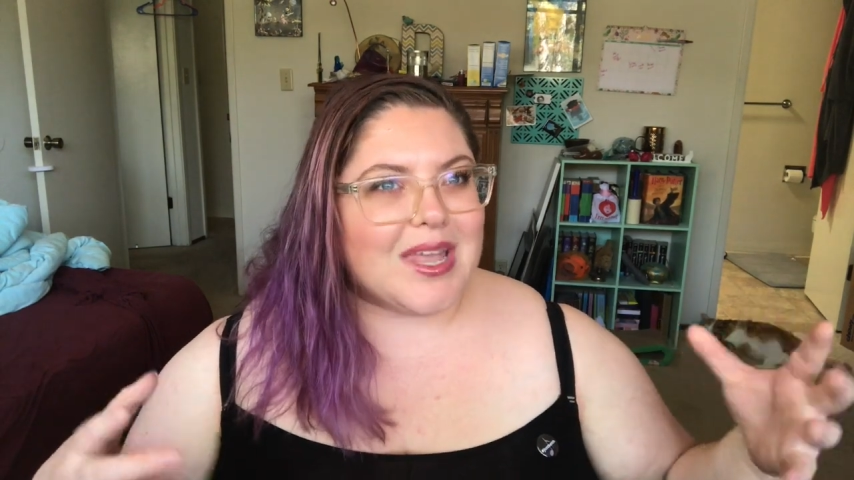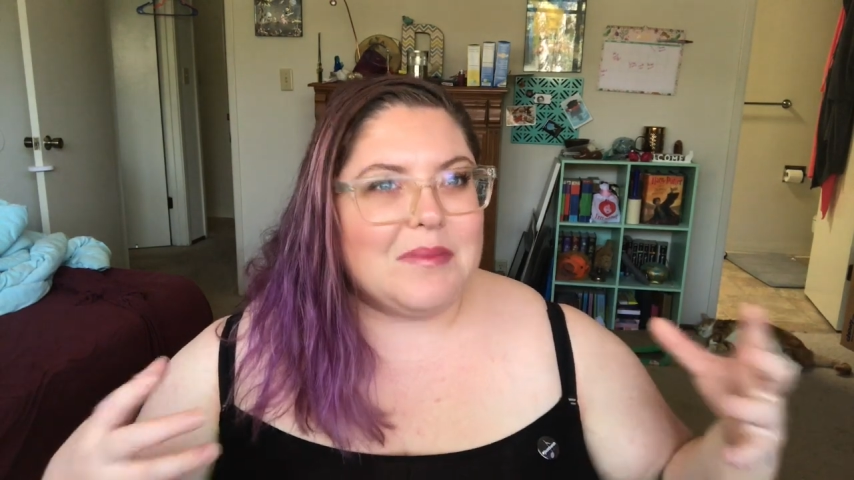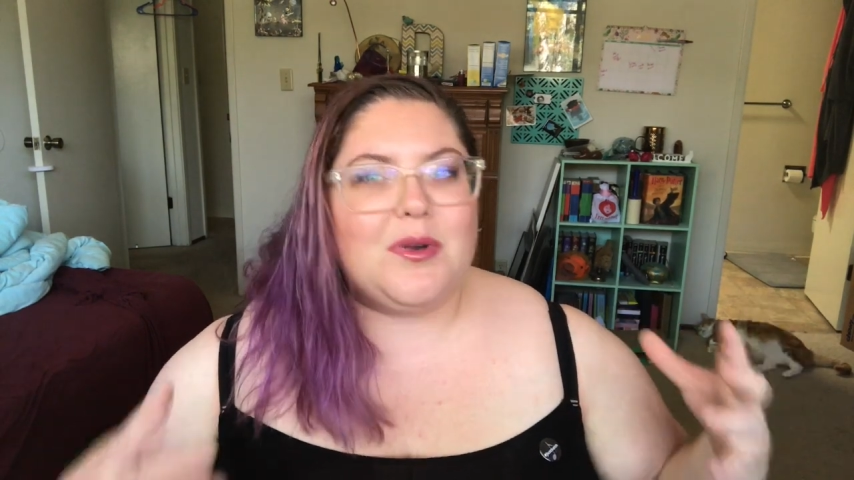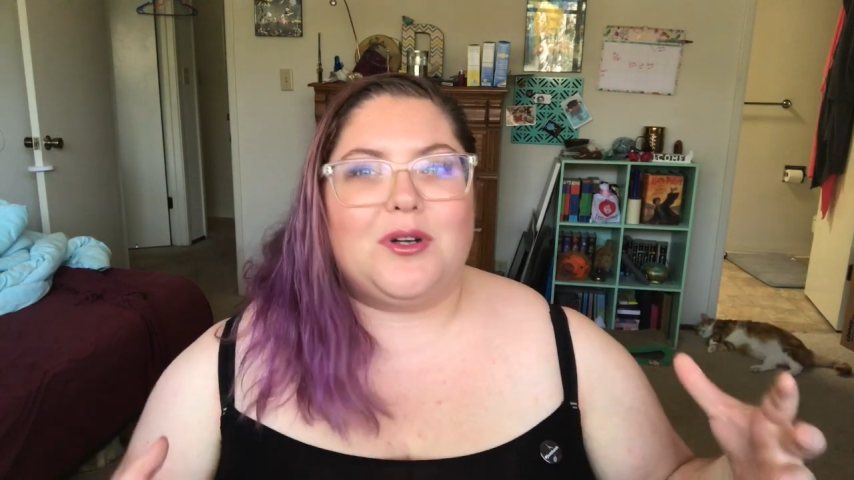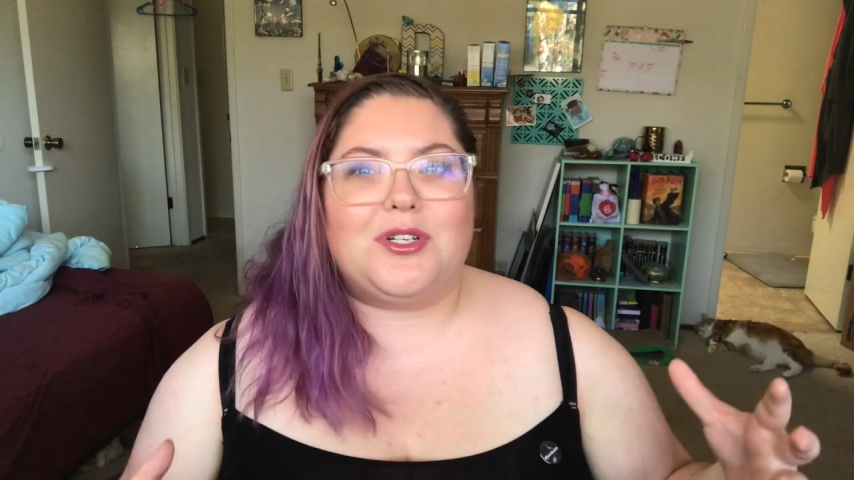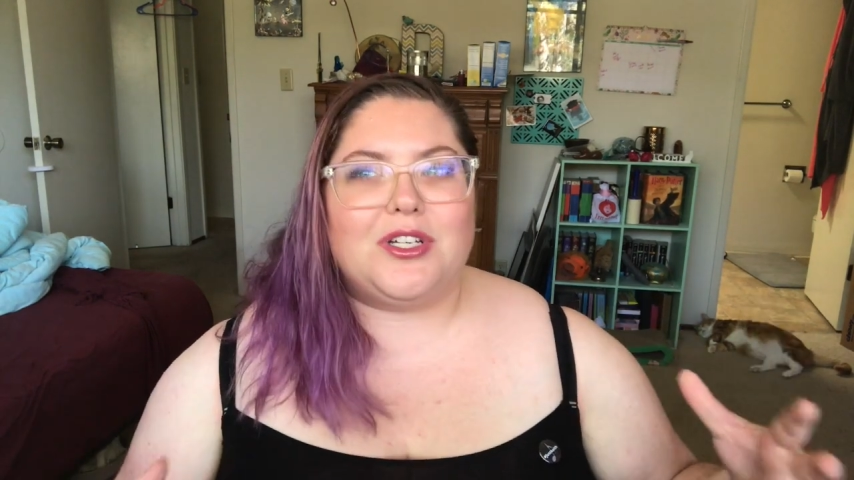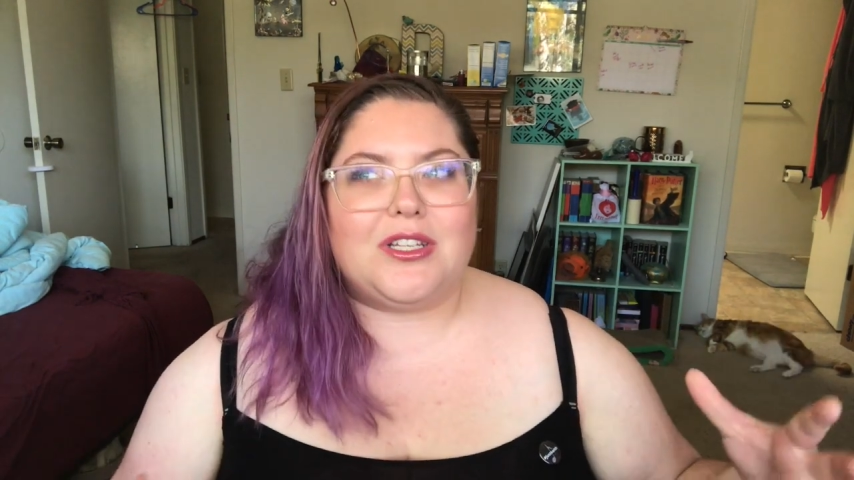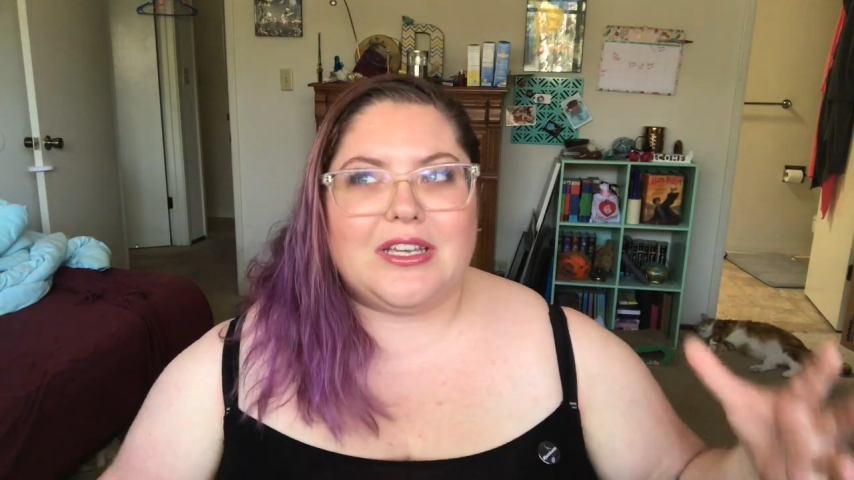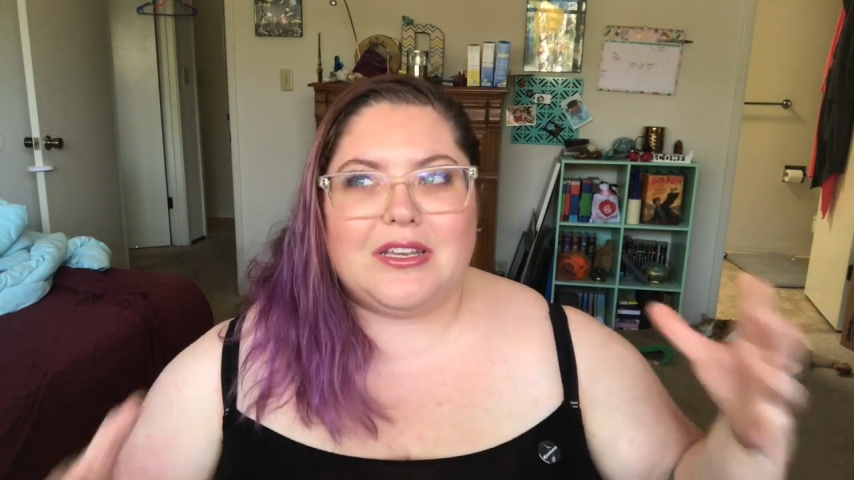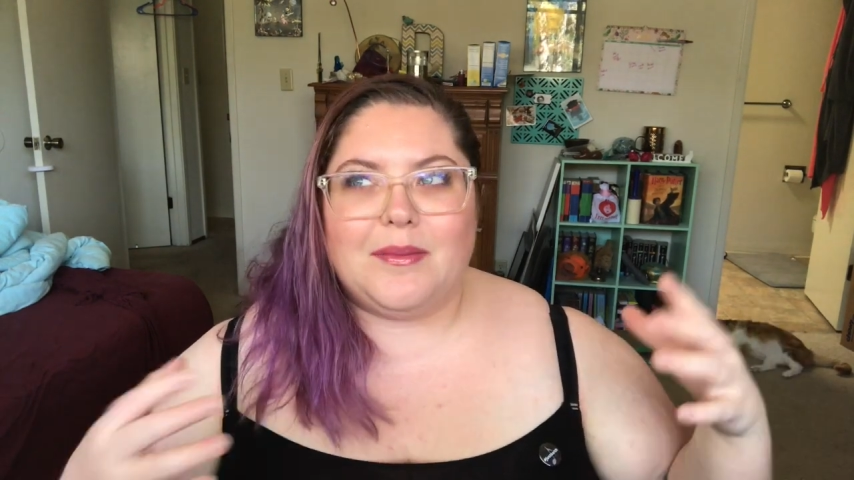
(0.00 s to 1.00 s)

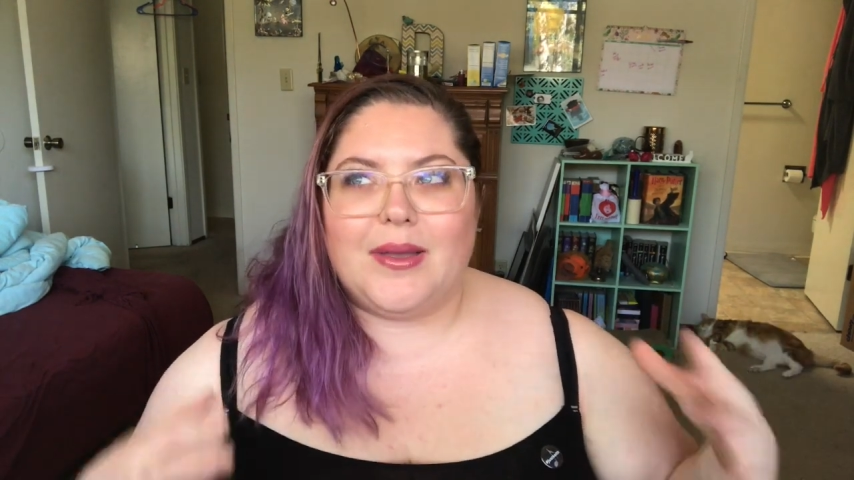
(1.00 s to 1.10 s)
emotionally,